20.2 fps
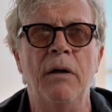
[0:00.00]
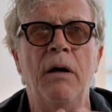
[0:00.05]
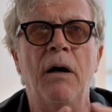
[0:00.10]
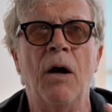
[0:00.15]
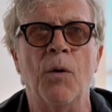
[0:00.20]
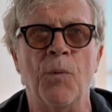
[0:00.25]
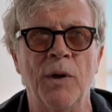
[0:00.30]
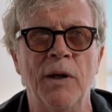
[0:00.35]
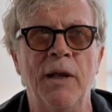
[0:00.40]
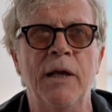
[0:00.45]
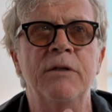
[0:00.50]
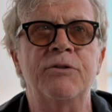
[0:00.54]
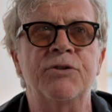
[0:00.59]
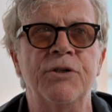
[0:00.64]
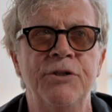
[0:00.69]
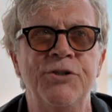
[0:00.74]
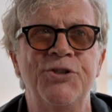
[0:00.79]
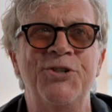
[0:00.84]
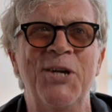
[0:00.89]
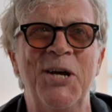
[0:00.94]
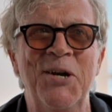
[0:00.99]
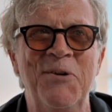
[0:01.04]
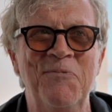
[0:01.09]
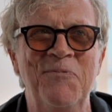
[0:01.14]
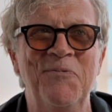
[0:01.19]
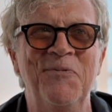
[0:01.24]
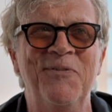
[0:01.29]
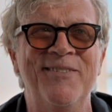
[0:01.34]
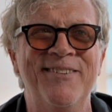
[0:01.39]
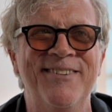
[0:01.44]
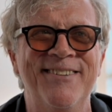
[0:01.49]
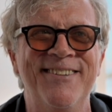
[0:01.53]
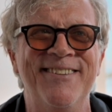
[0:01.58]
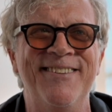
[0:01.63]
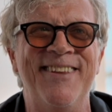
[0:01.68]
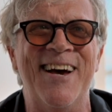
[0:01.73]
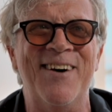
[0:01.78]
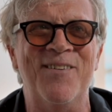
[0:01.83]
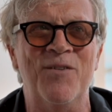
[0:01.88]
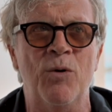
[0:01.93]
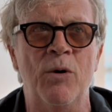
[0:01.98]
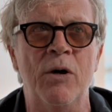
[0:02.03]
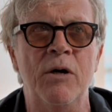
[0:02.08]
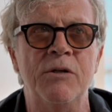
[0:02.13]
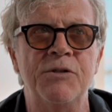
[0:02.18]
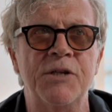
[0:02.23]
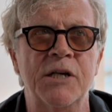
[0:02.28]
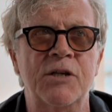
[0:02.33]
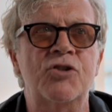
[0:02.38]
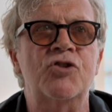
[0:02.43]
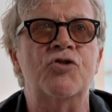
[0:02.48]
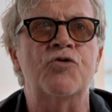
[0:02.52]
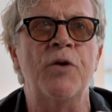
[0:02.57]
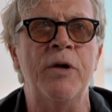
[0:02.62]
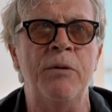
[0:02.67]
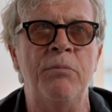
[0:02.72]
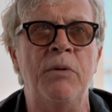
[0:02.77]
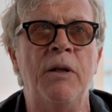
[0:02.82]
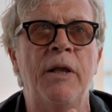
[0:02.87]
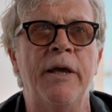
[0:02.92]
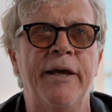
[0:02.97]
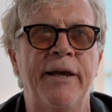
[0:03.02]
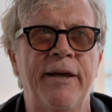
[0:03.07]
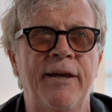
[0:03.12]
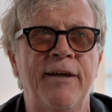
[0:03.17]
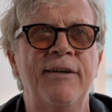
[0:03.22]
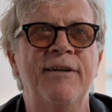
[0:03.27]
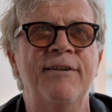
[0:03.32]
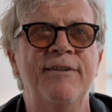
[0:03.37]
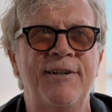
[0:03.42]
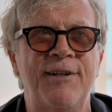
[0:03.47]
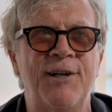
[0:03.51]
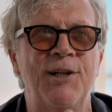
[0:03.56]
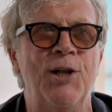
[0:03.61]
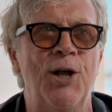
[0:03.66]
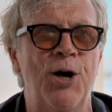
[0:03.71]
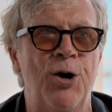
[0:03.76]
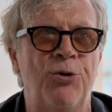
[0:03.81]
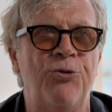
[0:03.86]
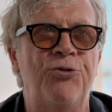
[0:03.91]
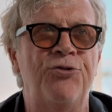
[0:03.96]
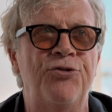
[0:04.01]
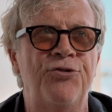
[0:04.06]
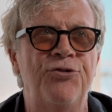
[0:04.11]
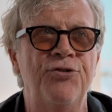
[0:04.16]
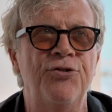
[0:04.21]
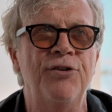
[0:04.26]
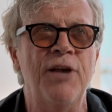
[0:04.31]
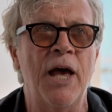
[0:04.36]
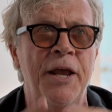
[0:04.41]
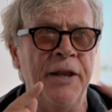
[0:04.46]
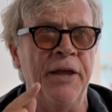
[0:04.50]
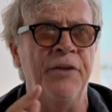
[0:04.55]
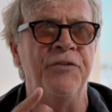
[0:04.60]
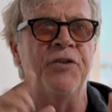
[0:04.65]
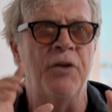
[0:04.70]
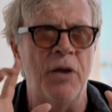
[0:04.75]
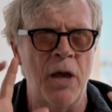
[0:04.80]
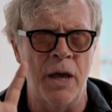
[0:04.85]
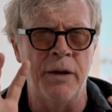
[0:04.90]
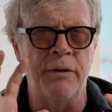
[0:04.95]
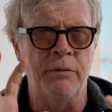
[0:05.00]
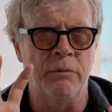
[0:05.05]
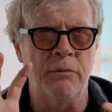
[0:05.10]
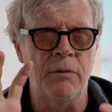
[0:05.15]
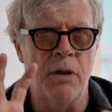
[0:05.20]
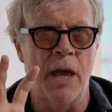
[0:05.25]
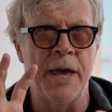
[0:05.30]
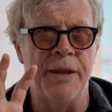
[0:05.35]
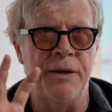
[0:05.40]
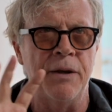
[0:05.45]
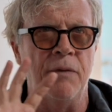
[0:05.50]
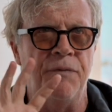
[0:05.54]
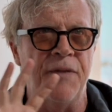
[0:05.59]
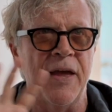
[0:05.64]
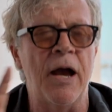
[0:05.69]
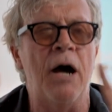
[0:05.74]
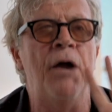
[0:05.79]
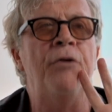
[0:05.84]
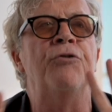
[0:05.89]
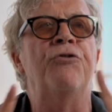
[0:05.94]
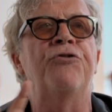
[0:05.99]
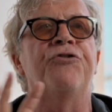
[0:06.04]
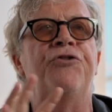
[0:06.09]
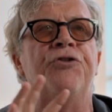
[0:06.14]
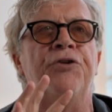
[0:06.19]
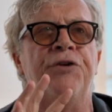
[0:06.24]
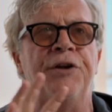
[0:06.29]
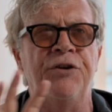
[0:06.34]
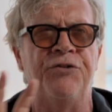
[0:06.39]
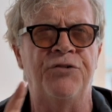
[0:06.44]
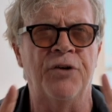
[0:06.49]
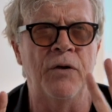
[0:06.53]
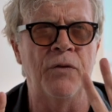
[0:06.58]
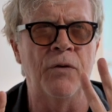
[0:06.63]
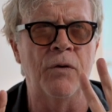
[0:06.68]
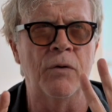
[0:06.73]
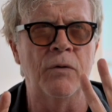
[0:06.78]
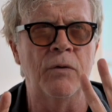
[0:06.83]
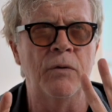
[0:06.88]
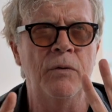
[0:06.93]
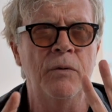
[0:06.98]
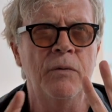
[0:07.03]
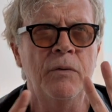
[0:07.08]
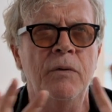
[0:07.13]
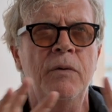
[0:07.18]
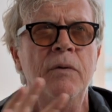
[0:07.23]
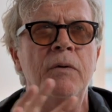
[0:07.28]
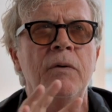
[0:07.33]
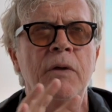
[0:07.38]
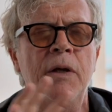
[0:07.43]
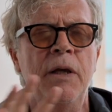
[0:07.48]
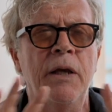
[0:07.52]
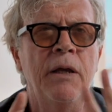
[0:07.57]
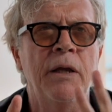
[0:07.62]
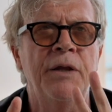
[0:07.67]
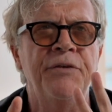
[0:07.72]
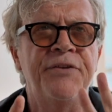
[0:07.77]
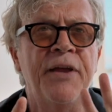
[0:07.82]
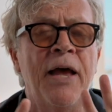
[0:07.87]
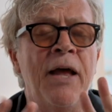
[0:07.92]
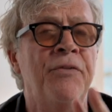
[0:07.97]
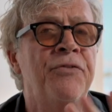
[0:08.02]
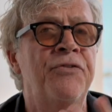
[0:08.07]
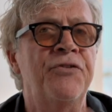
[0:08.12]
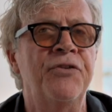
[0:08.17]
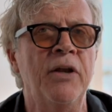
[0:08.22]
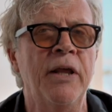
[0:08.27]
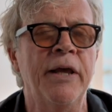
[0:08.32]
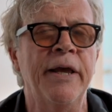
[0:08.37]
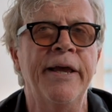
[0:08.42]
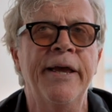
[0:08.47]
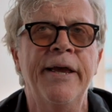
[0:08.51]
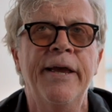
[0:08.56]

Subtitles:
a relationship that was extremely close and they understood each other intensely.